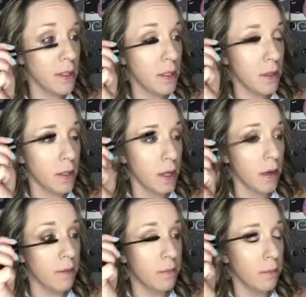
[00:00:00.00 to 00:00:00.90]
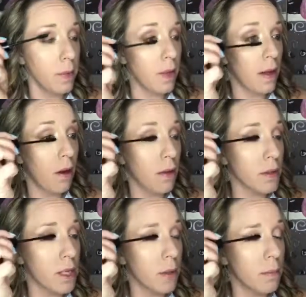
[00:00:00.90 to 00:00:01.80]
here and there, but not all the
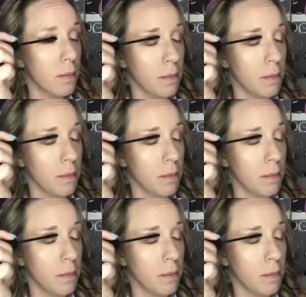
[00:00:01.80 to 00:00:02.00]
time.